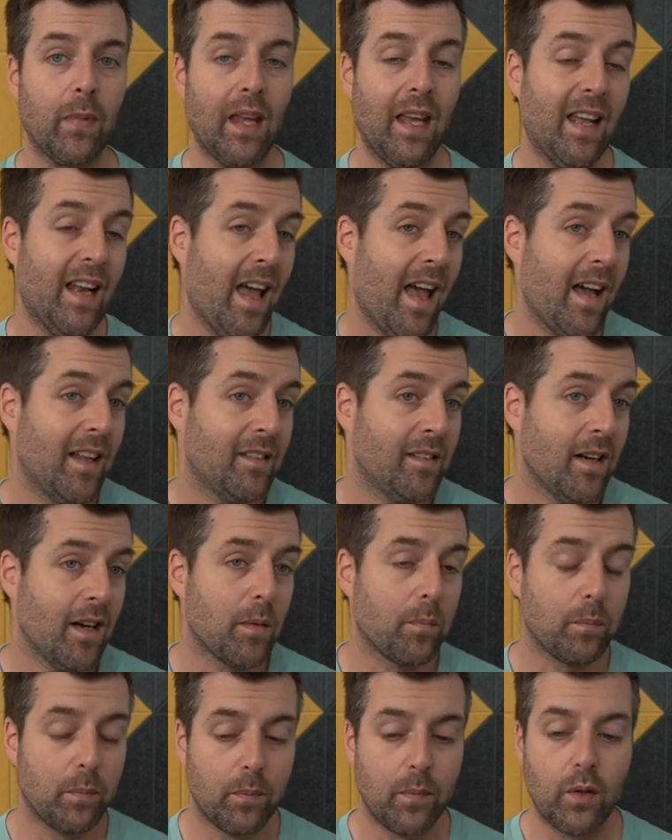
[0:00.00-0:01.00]
it adds
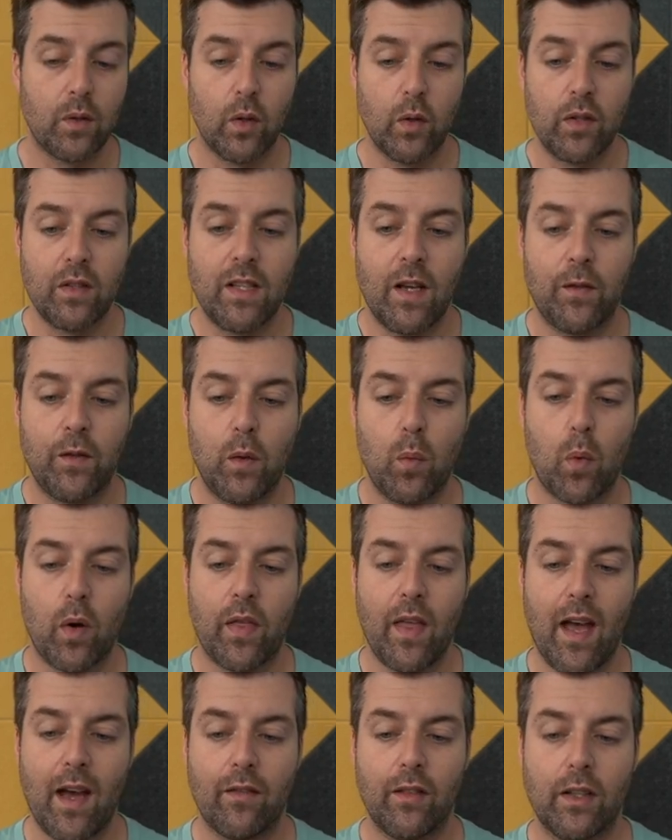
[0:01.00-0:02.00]
up. So it's definitely
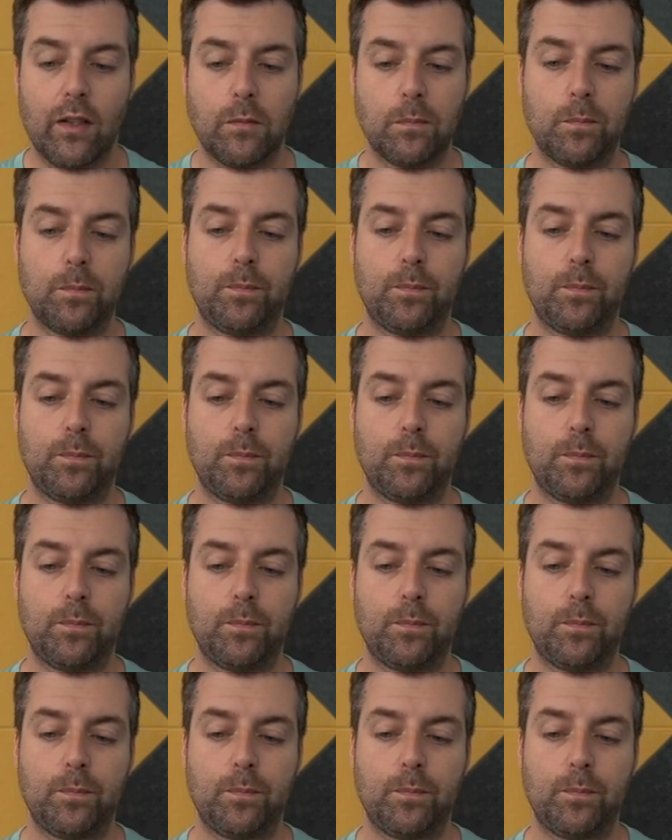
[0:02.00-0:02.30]
worth having.